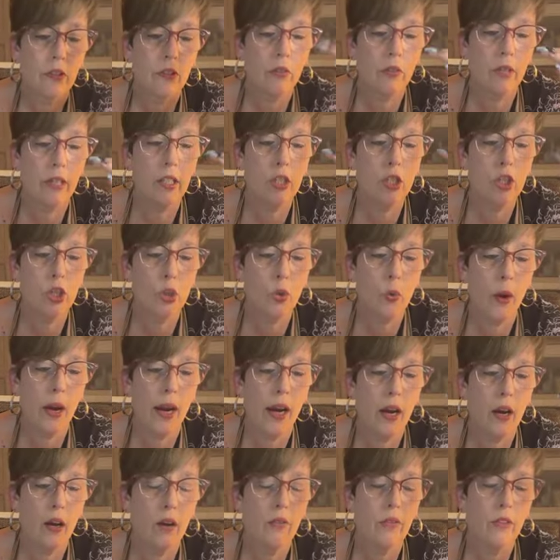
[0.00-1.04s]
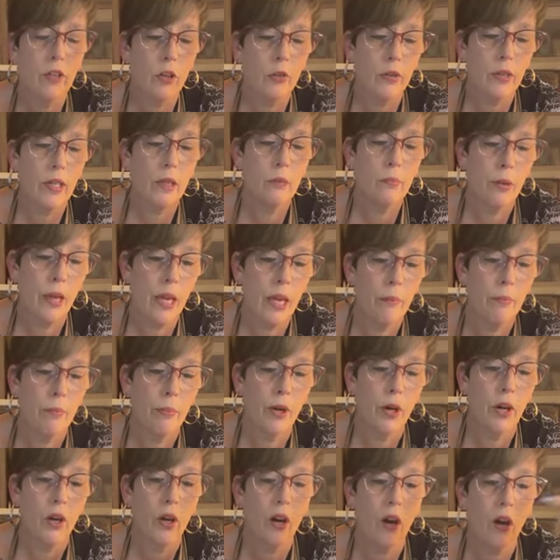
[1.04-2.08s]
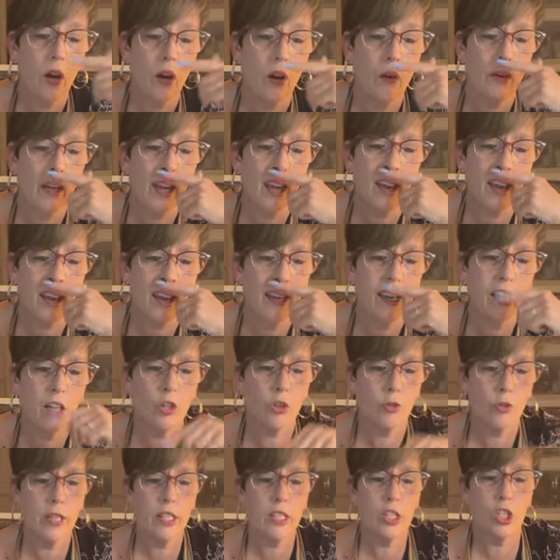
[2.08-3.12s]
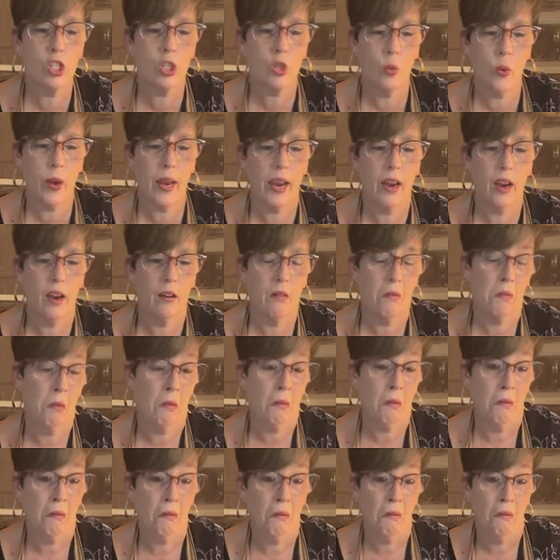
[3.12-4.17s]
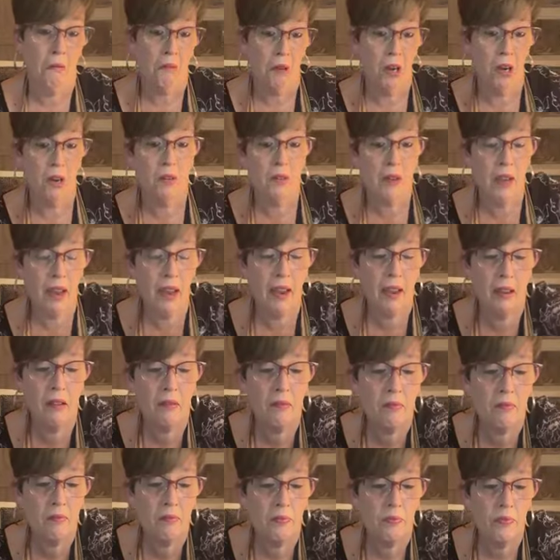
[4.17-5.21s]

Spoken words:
Grid square, the green paper. Okay, a grid square. Okay.